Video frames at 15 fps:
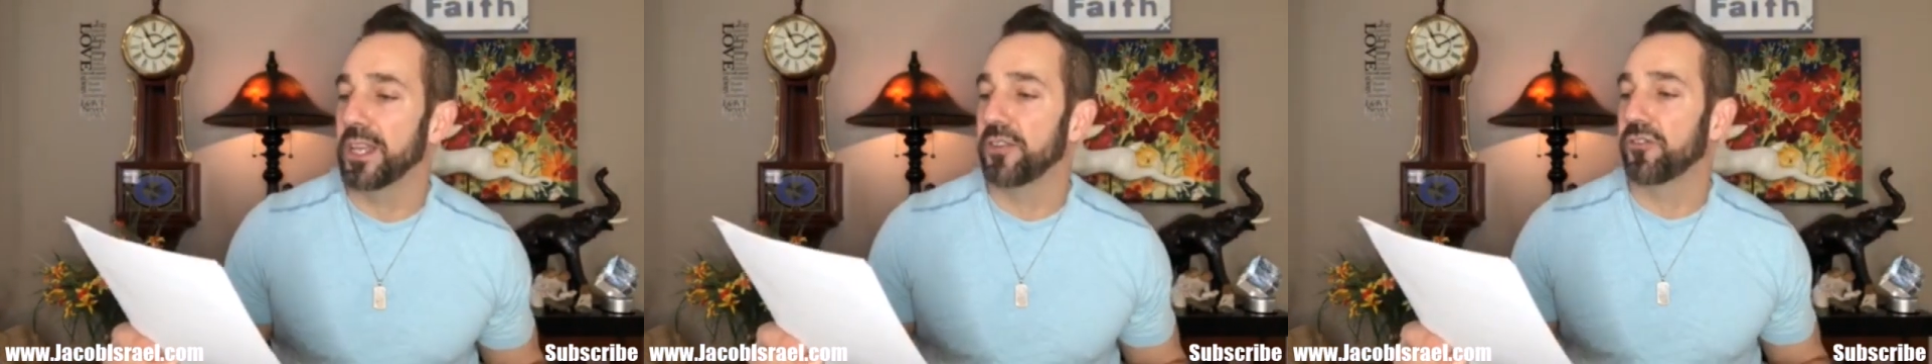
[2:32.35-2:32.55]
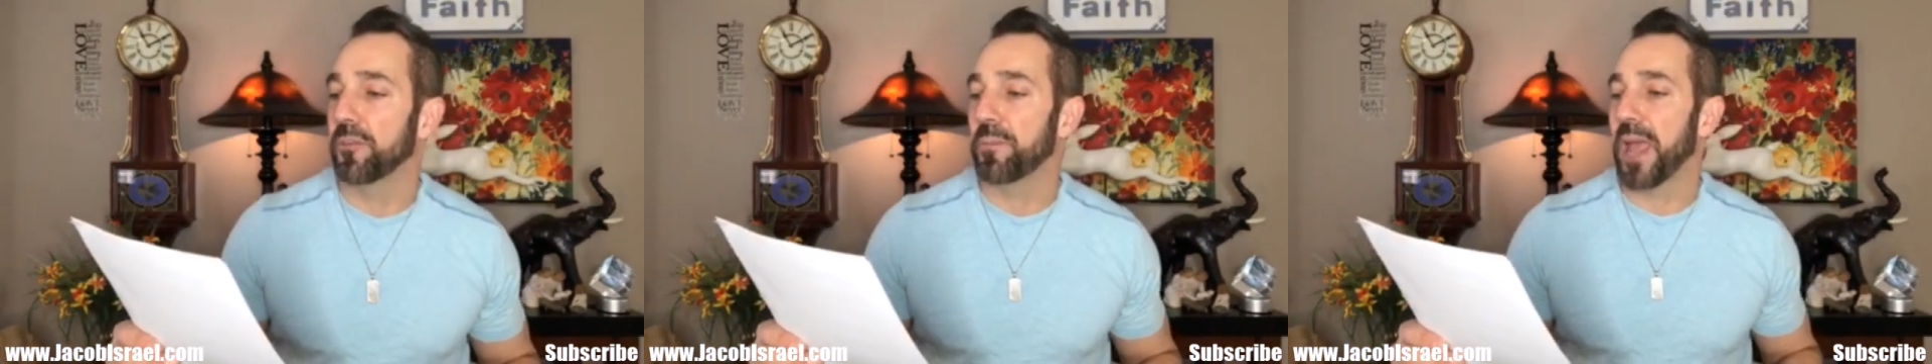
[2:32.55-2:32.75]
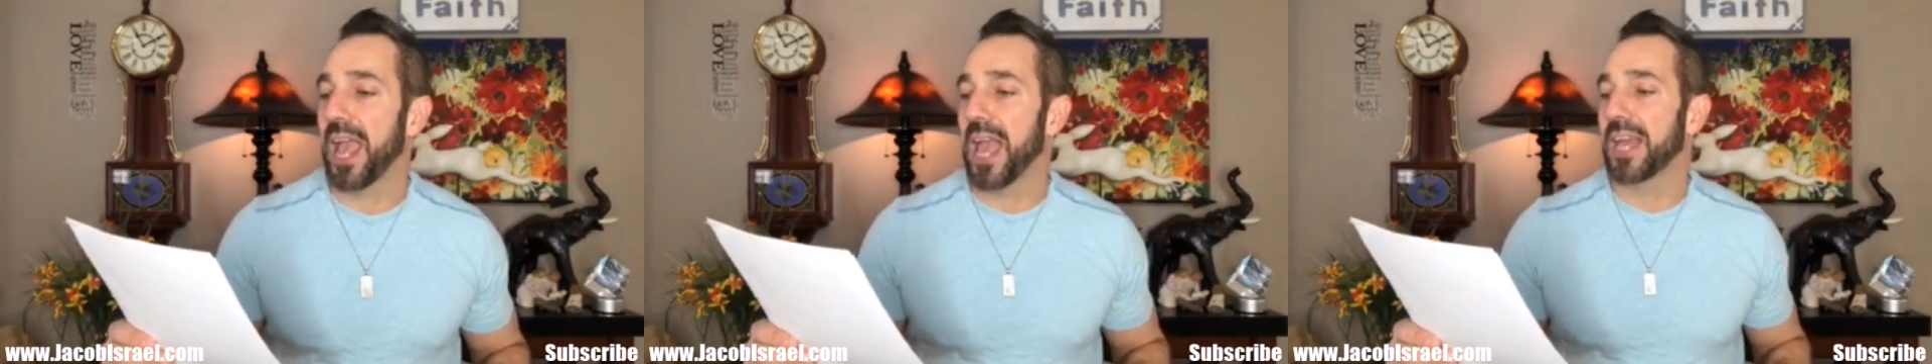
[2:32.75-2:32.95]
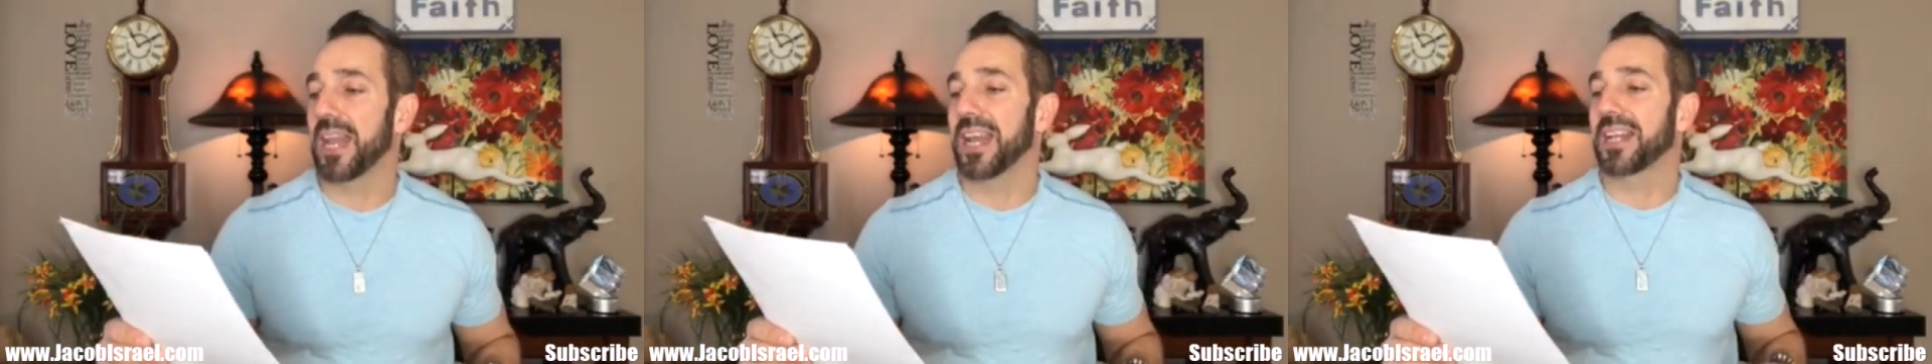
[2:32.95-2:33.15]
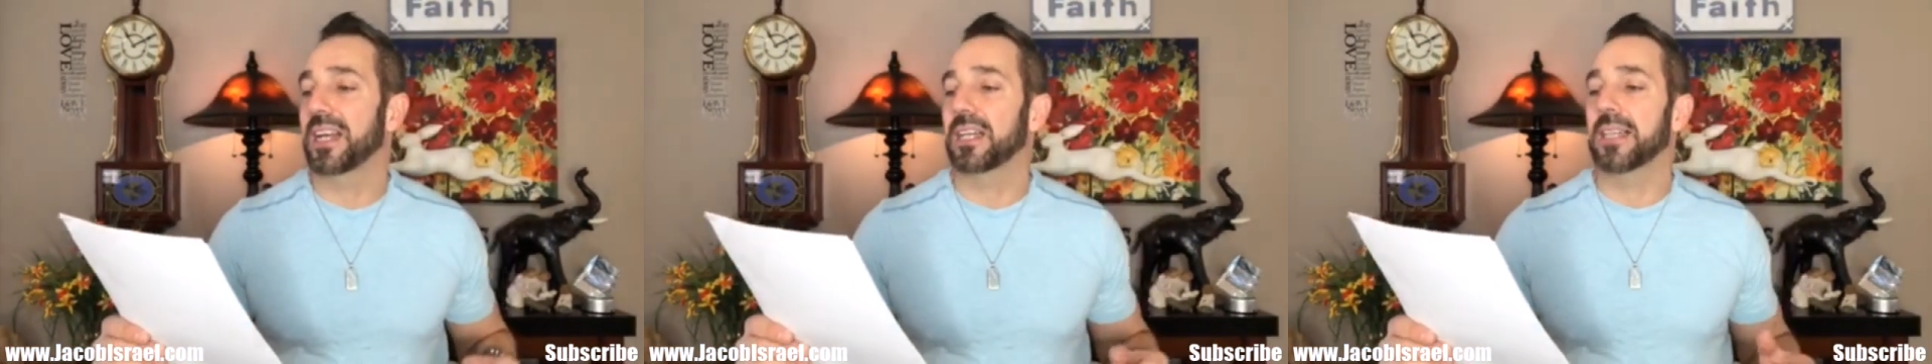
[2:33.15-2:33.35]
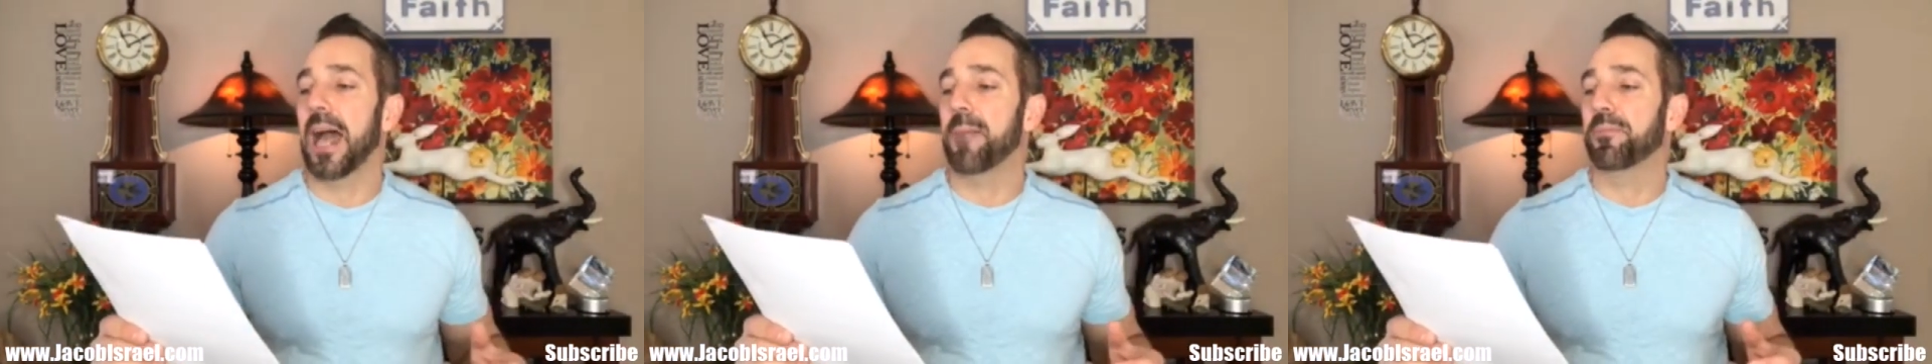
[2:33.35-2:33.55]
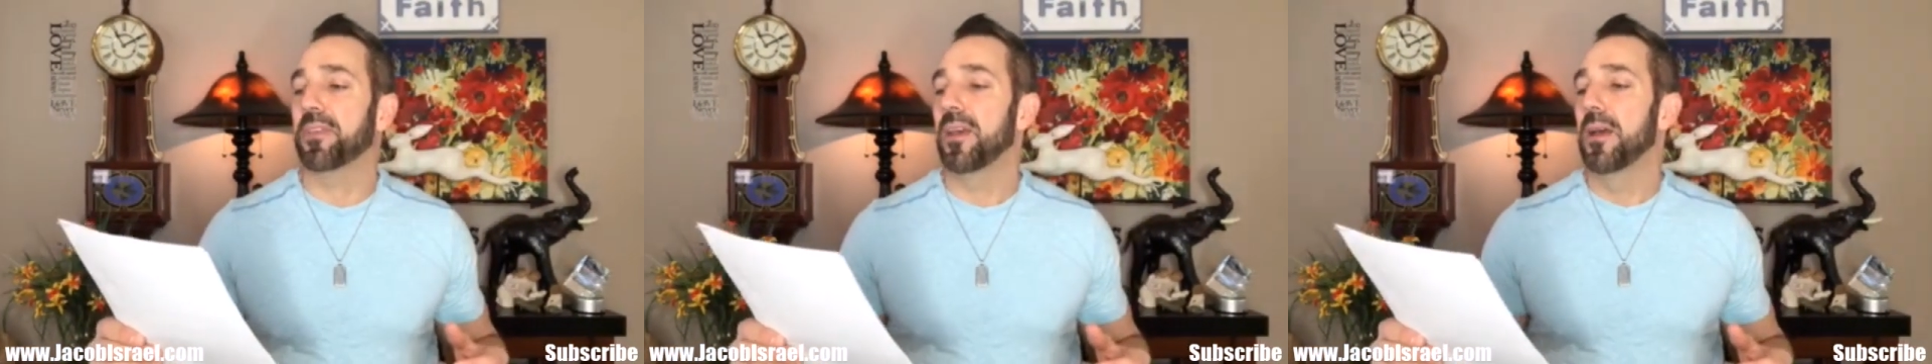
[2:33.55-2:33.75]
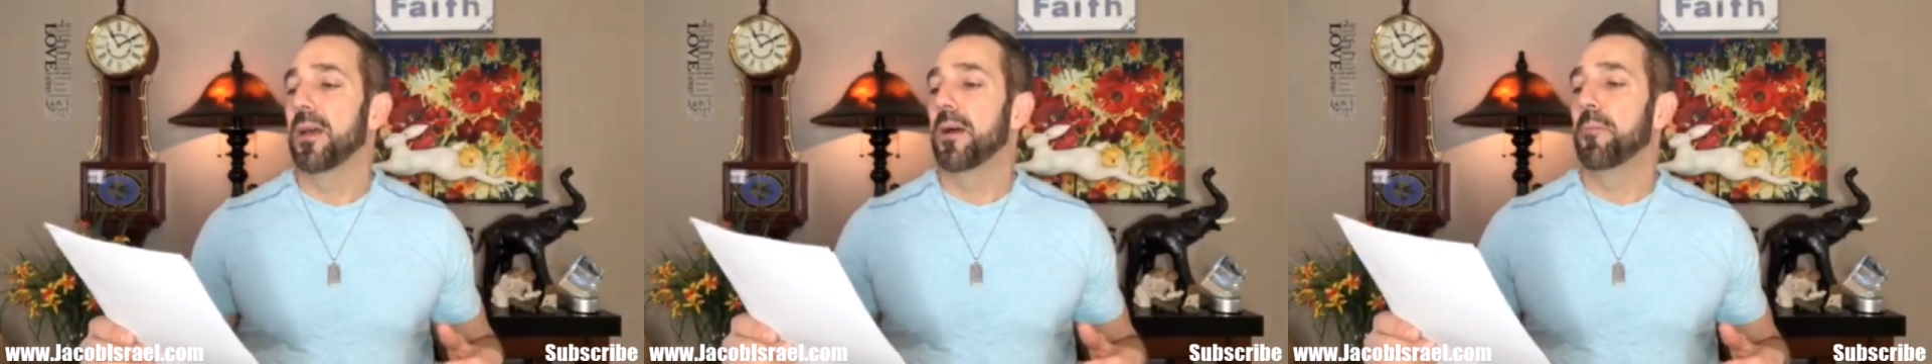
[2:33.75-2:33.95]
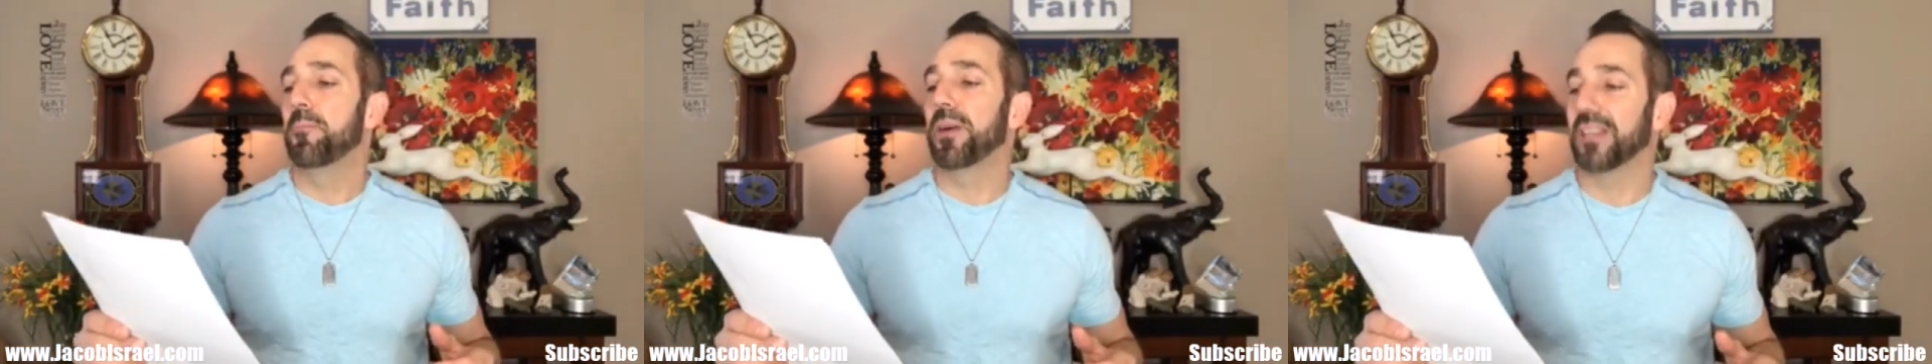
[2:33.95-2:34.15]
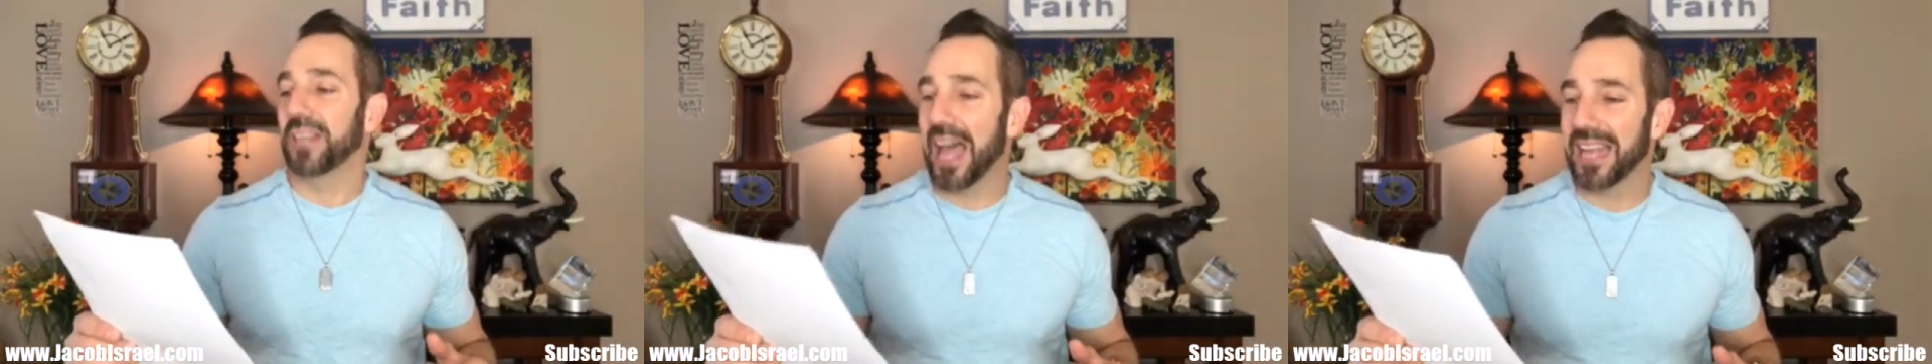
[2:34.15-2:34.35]
in Japan and clapped
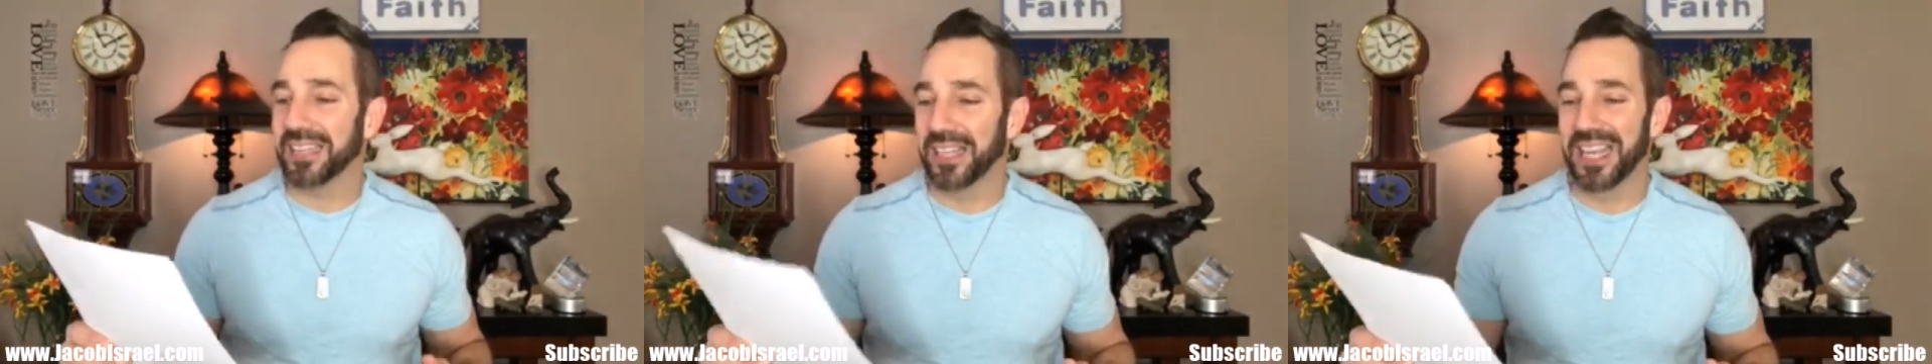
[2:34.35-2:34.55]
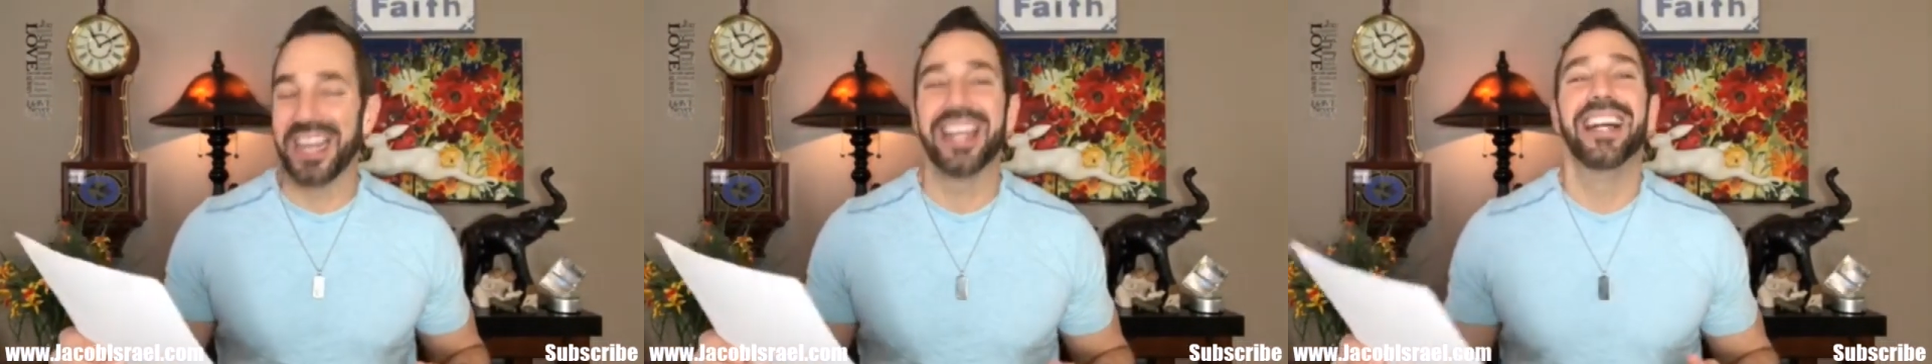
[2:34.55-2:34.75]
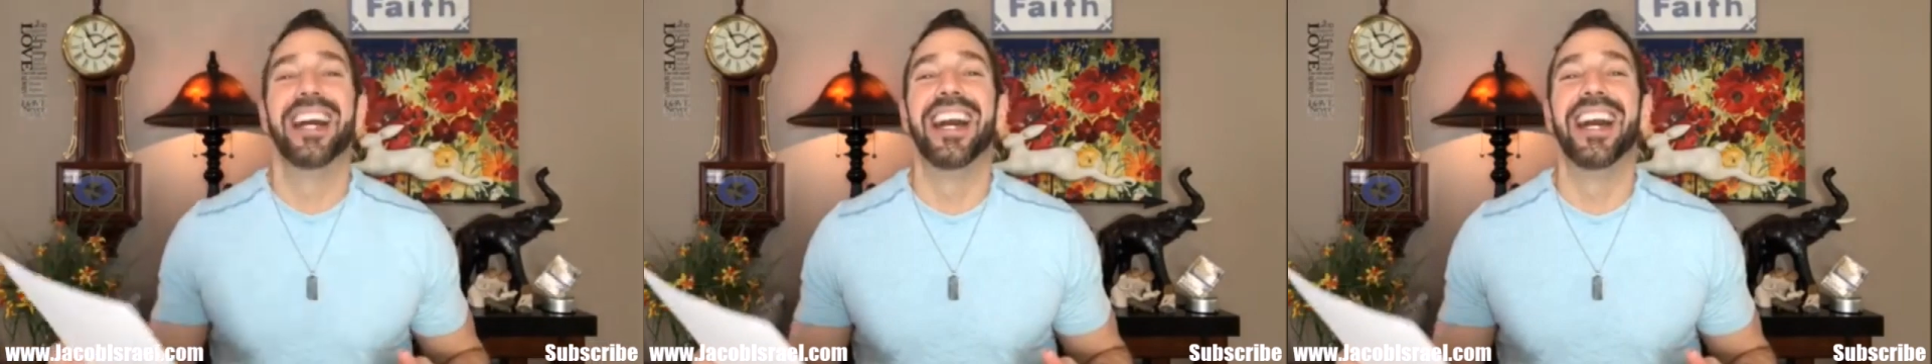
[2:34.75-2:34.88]
politely.